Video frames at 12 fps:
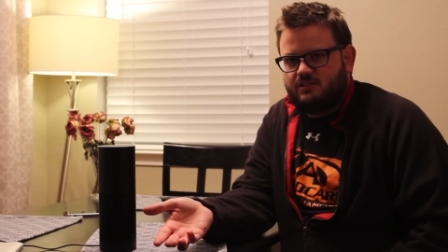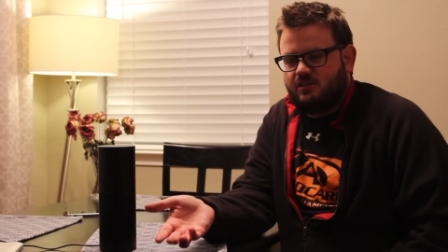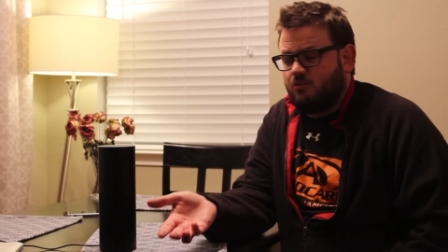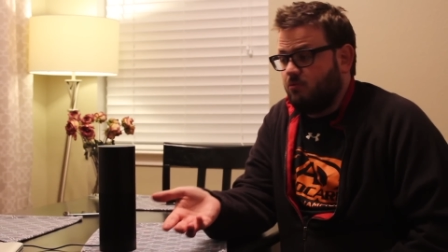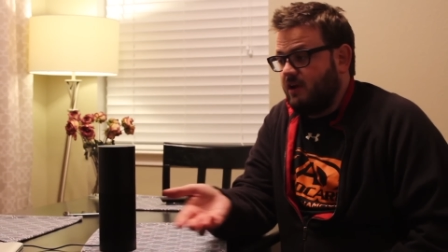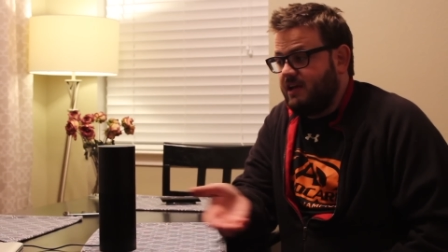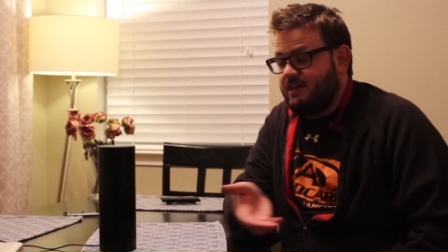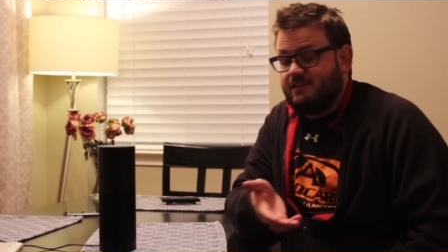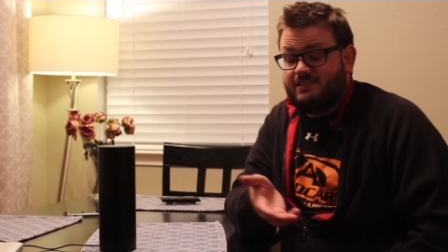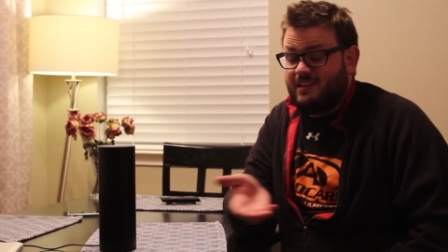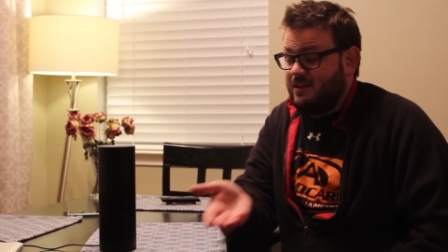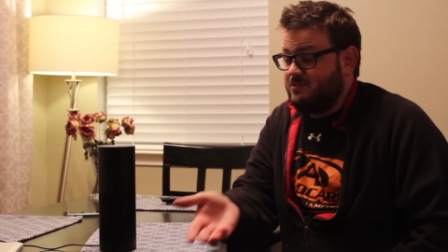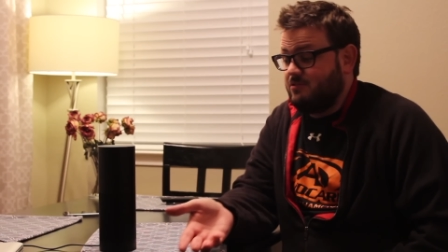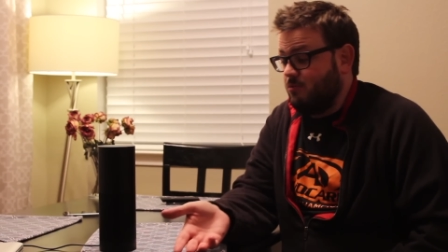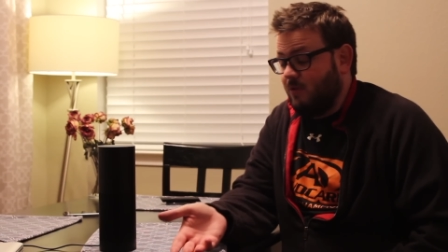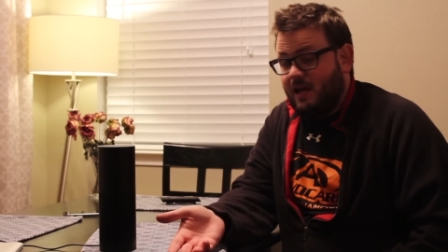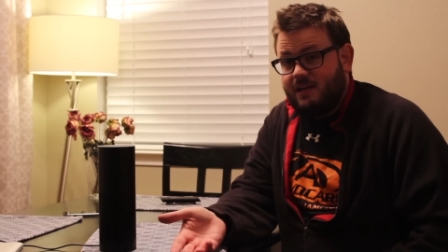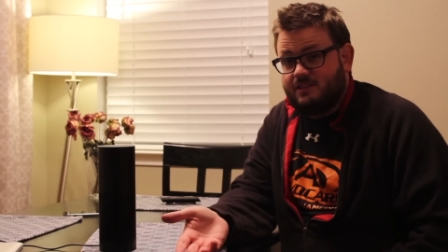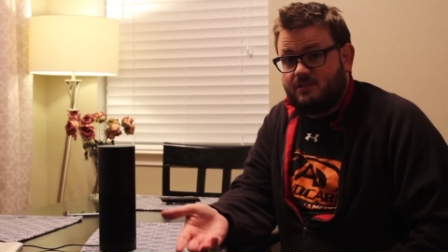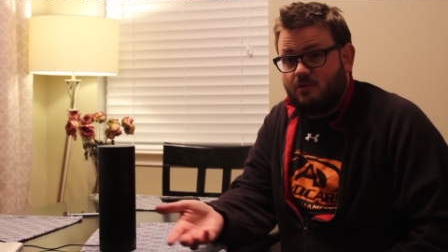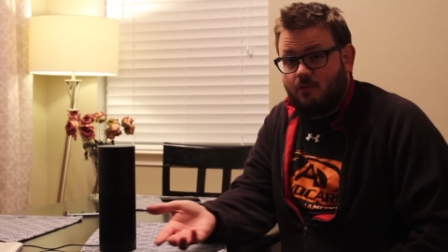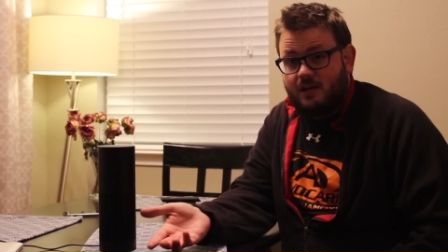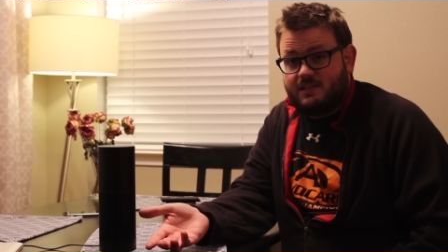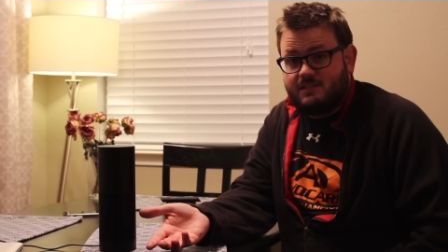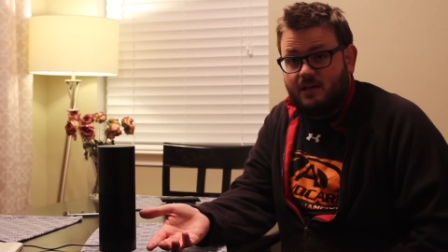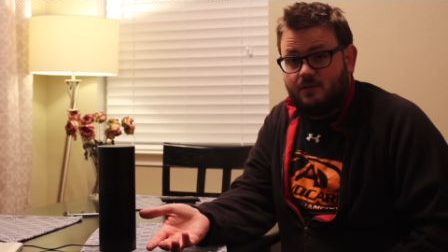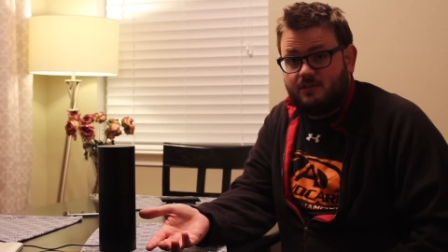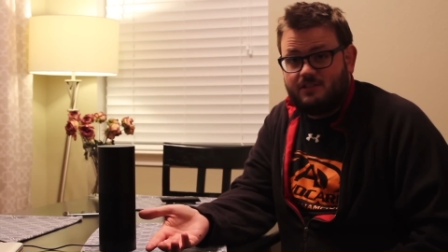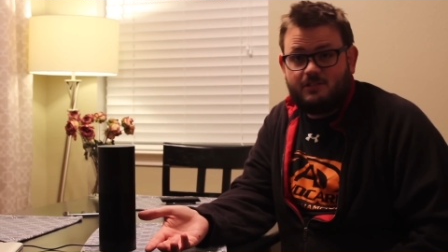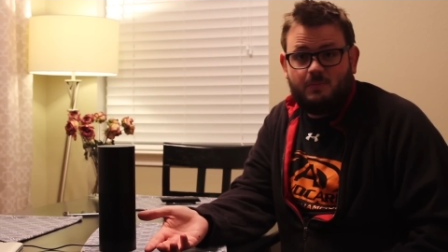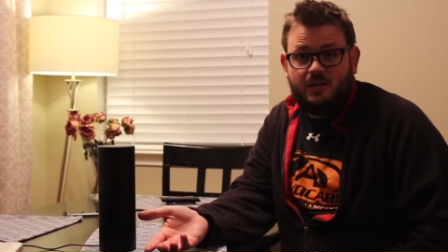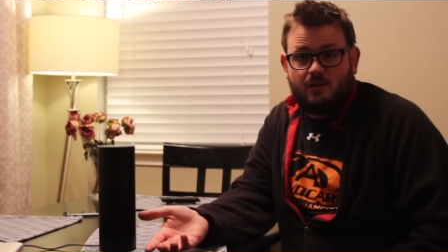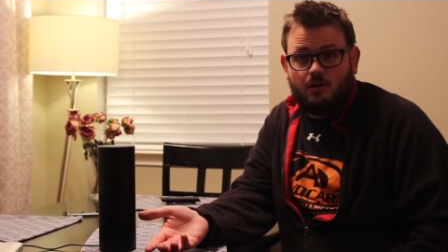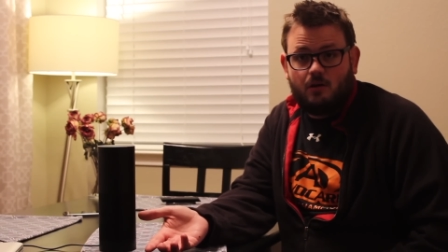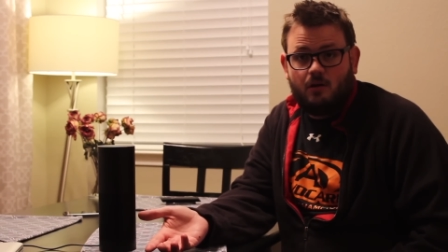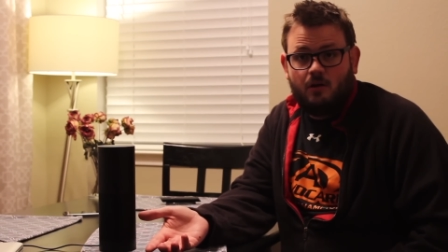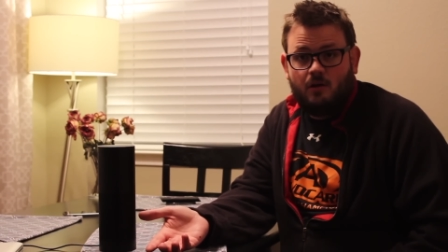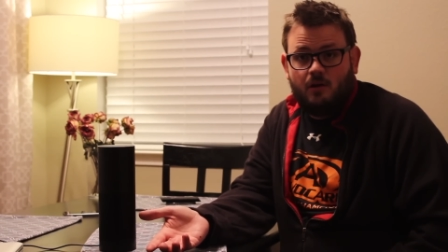It's a great, it sounds great. It's a great sounding speaker.